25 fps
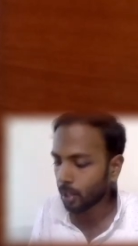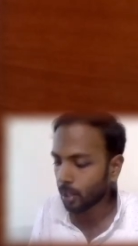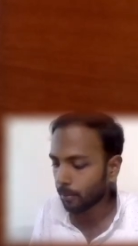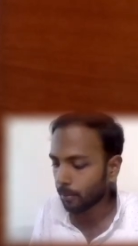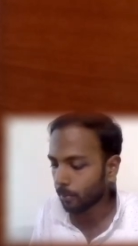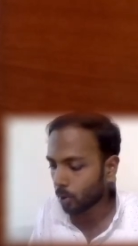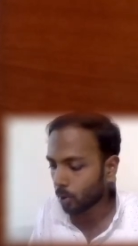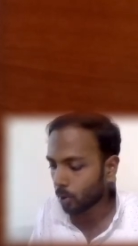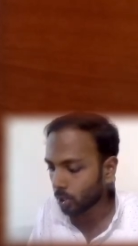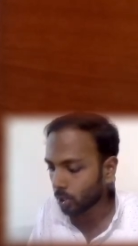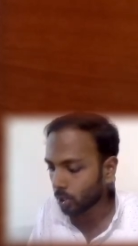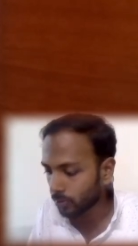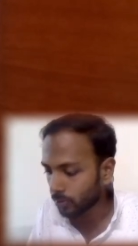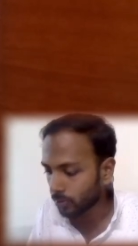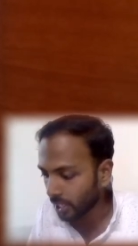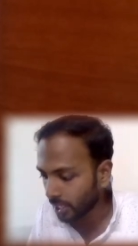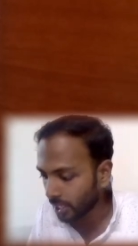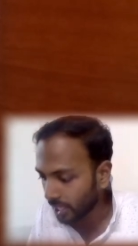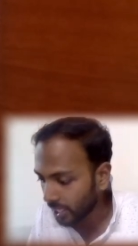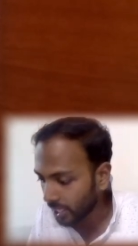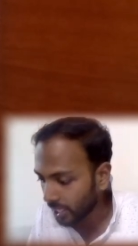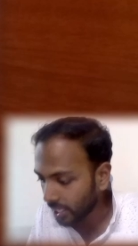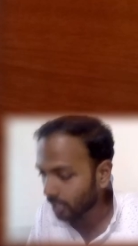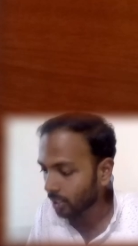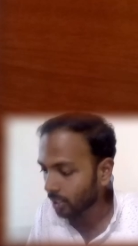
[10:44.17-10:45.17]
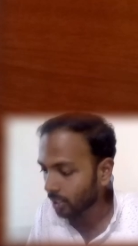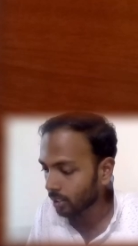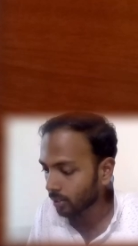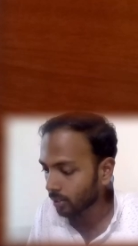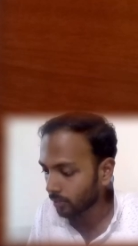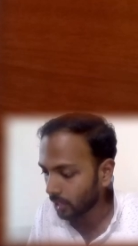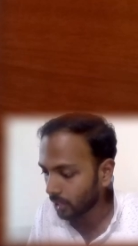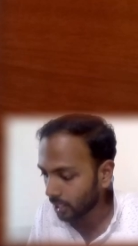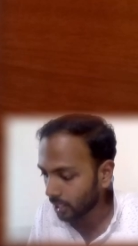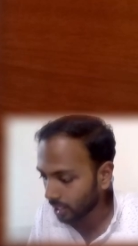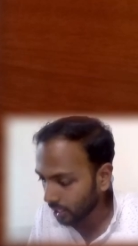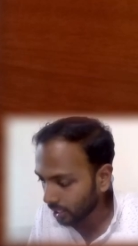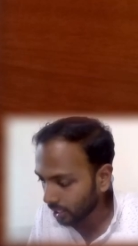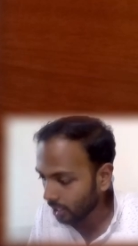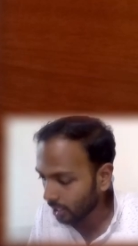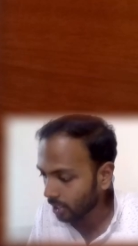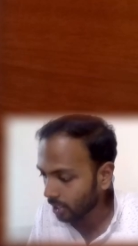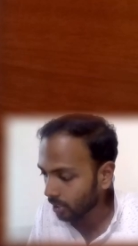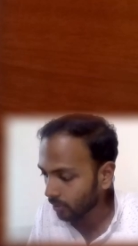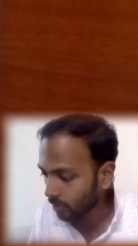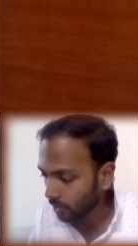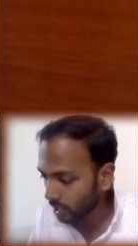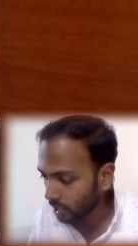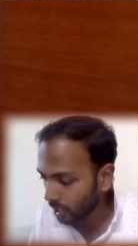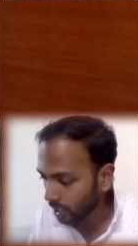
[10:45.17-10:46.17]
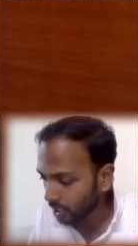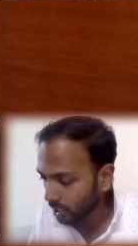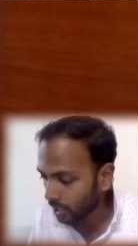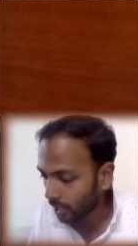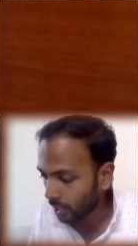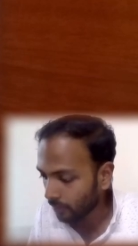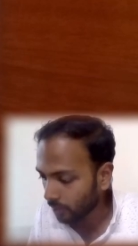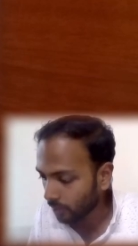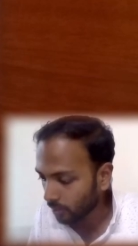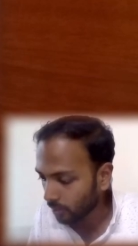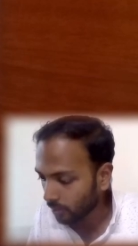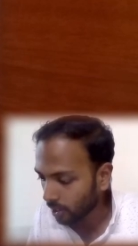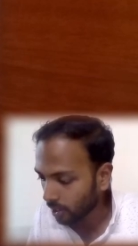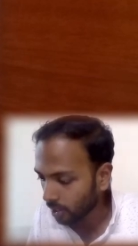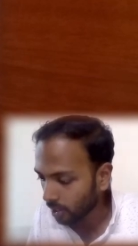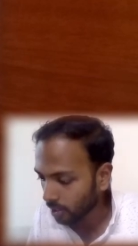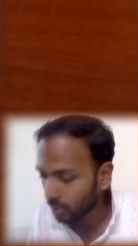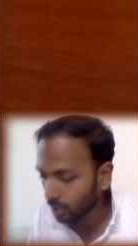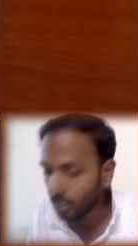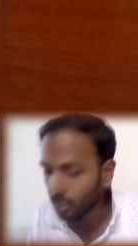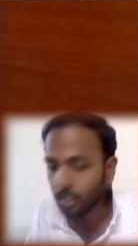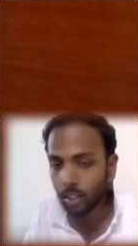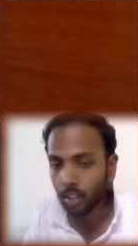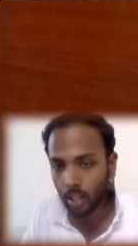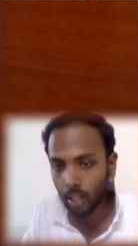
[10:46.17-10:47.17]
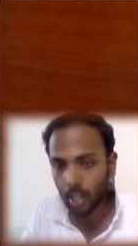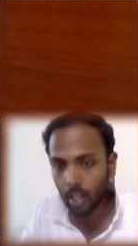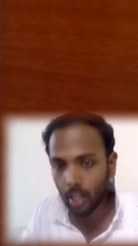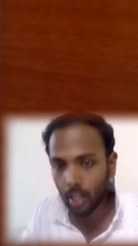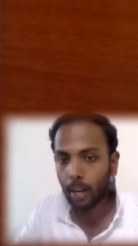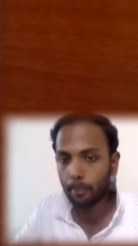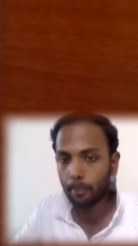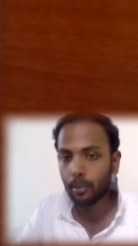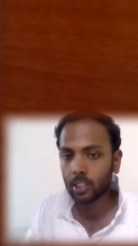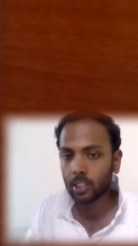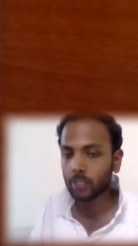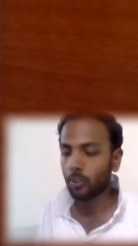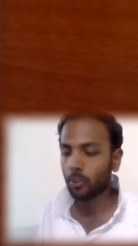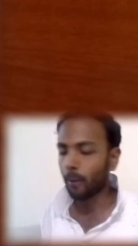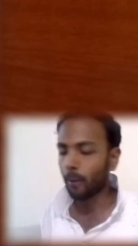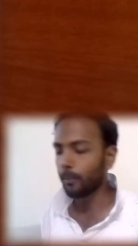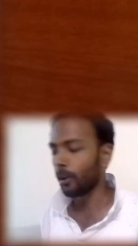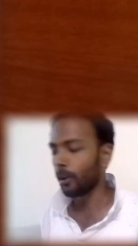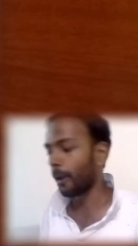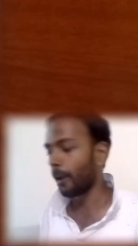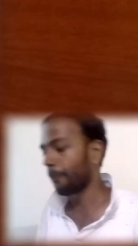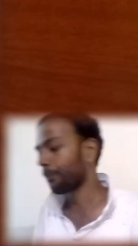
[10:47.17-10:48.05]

because we need it everywhere in the Leibniz formula.